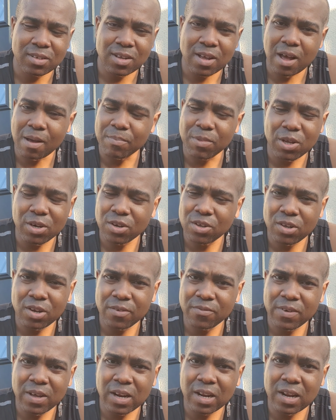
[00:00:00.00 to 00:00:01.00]
I'm not the only
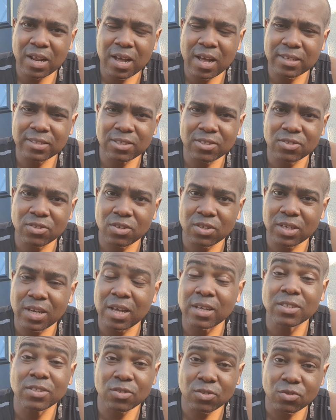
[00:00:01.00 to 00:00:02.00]
father that has a son
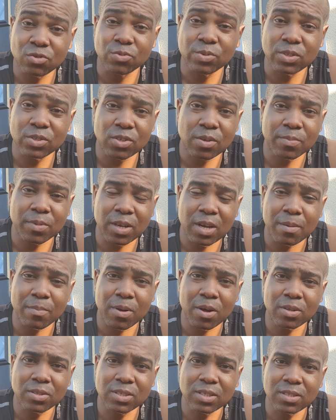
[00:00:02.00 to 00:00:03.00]
that's doing something
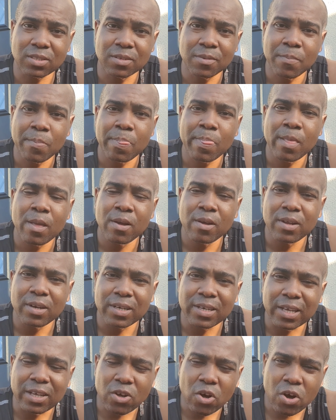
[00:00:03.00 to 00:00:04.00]
about it.
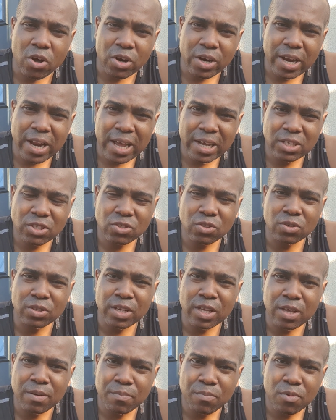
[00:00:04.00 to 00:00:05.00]
The connection,
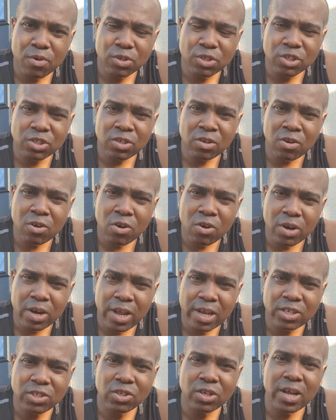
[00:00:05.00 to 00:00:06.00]
the emotional
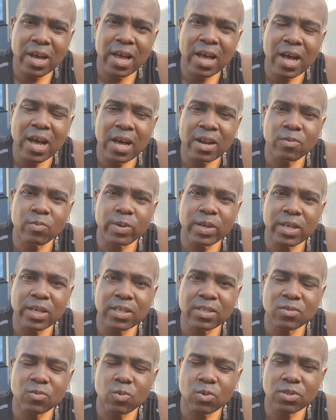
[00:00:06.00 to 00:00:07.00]
connection I had with it
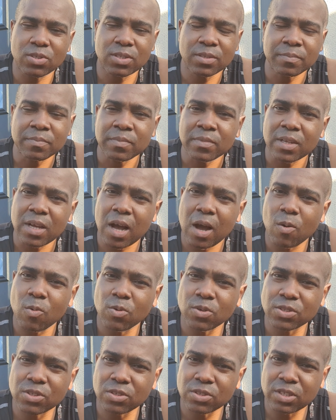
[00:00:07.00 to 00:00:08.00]
was, I
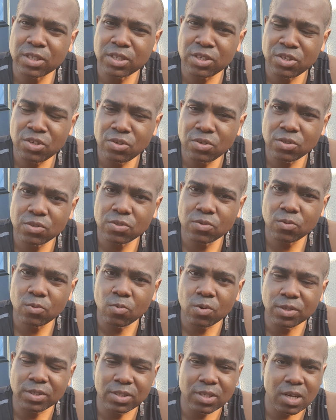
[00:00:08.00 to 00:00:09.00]
was on the news
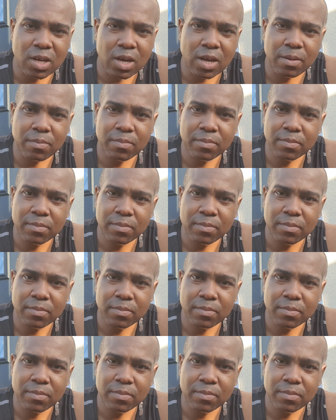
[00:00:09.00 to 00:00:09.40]
one time